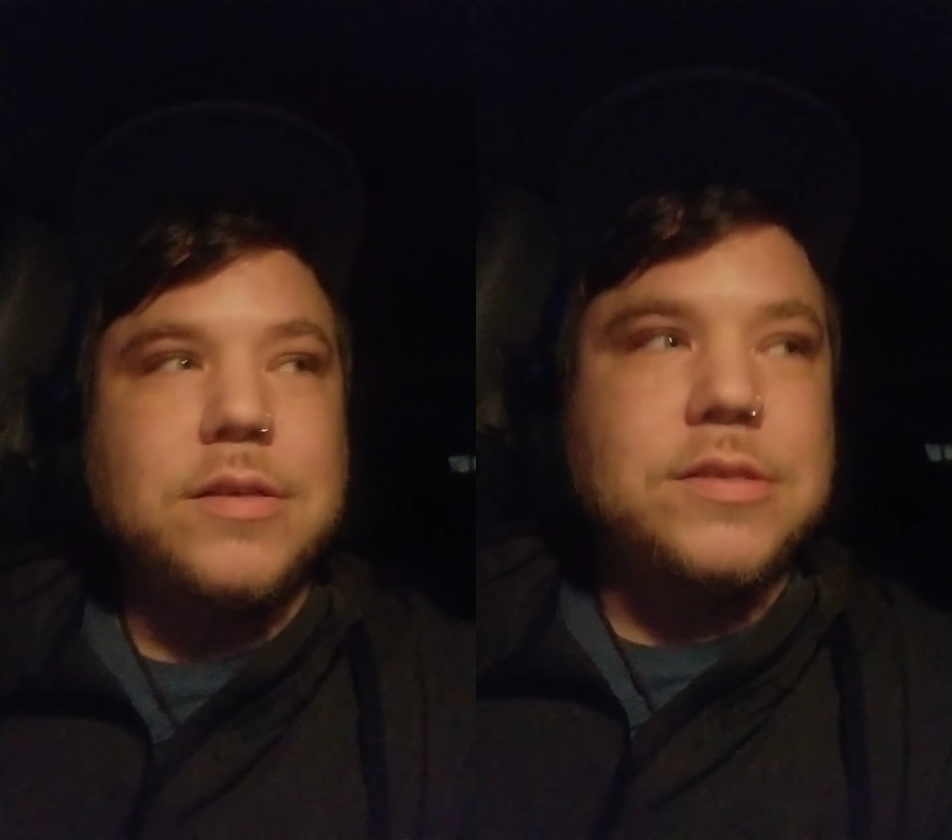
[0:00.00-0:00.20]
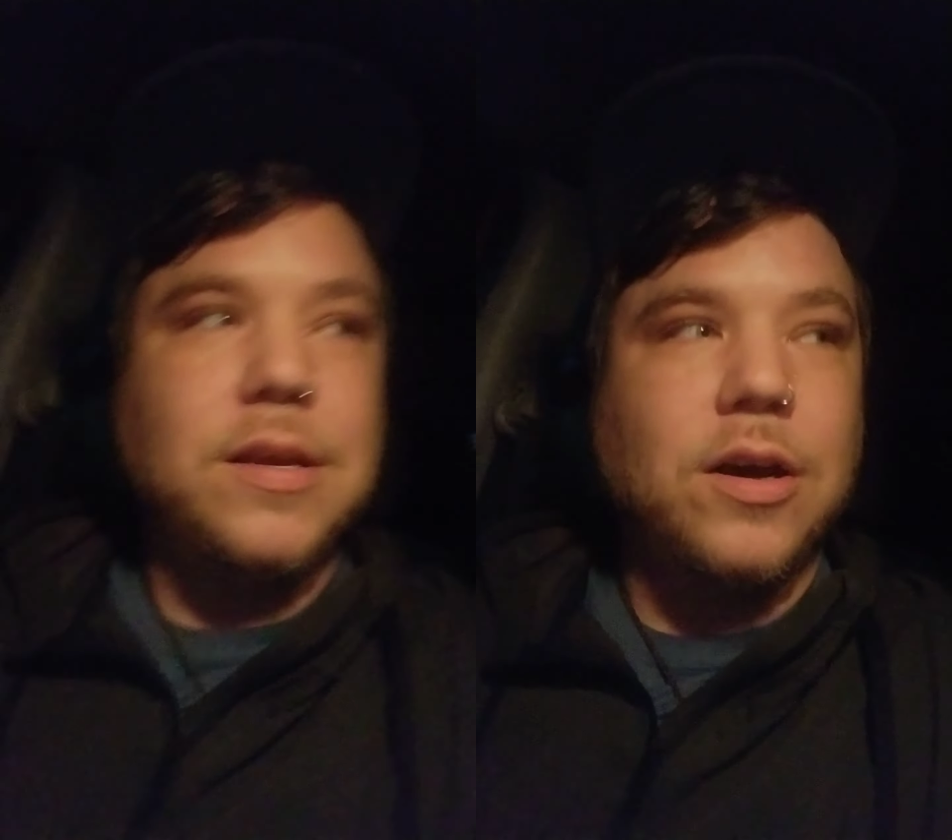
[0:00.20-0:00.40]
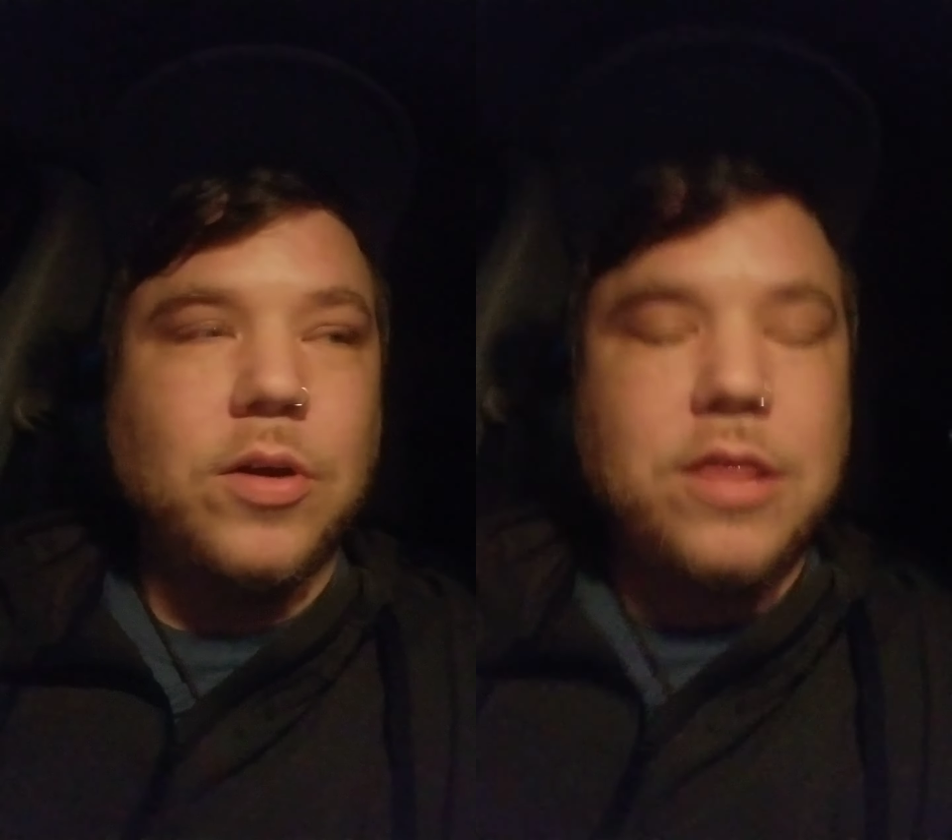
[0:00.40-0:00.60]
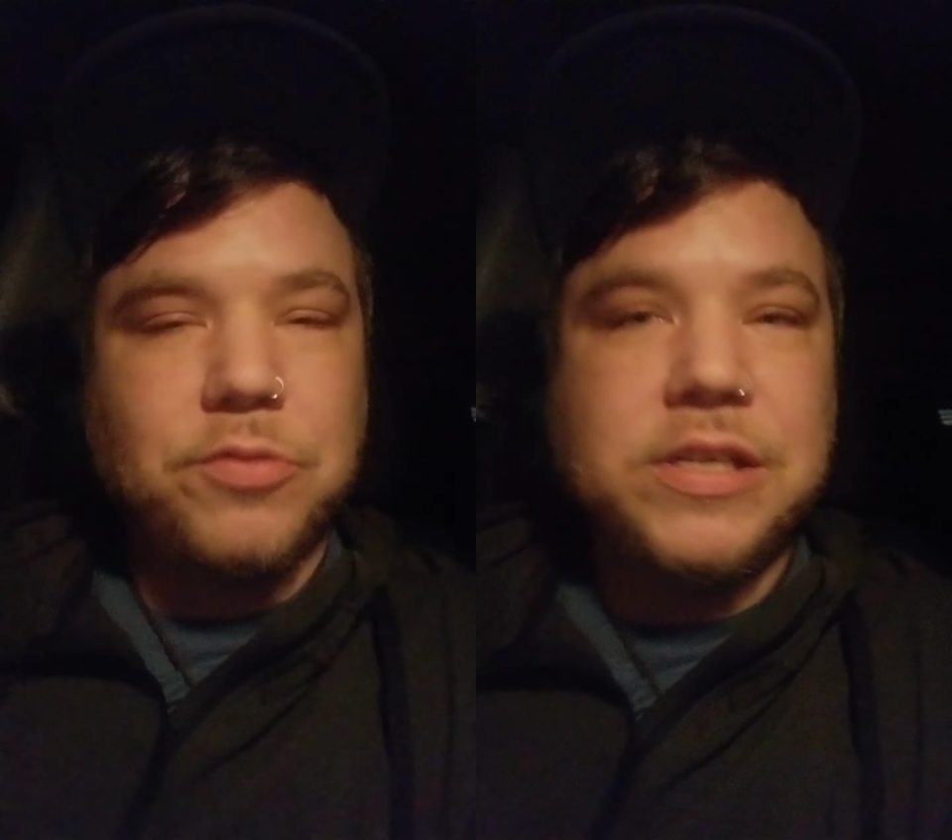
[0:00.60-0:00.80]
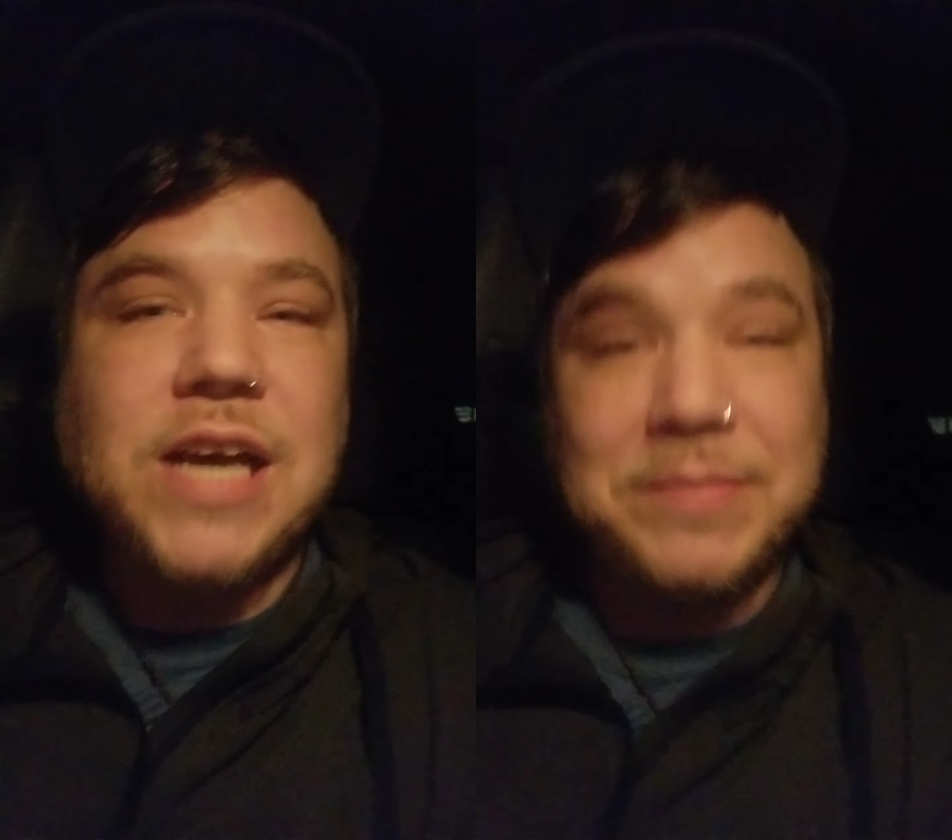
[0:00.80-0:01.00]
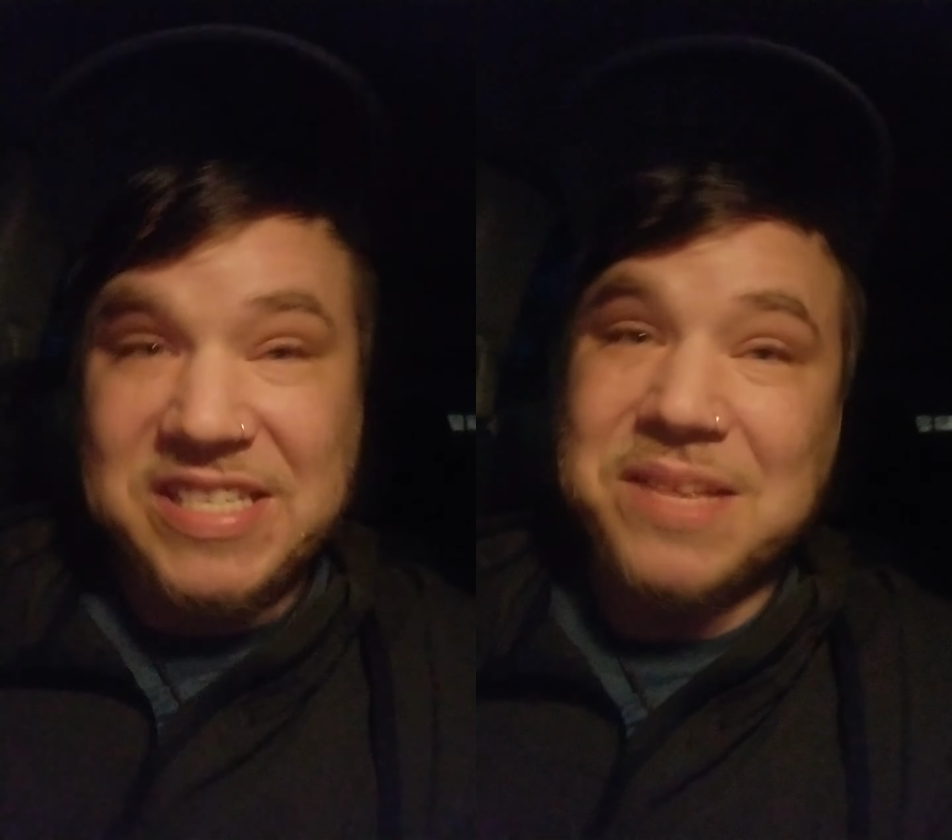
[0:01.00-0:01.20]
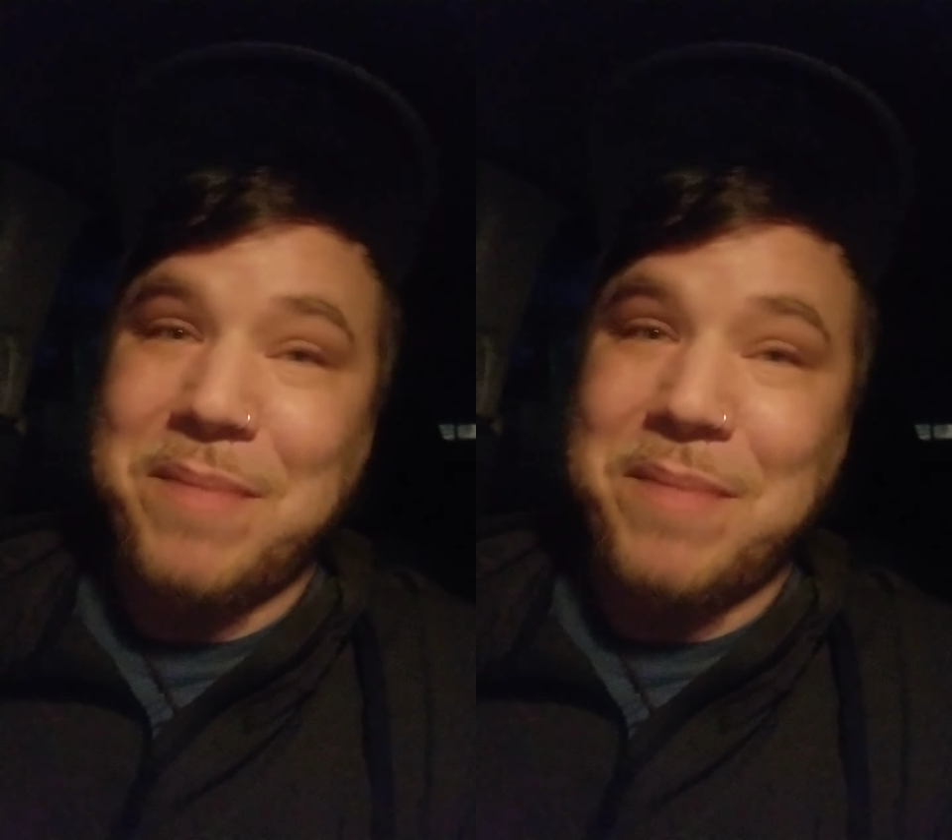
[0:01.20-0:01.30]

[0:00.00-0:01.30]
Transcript: So three times is the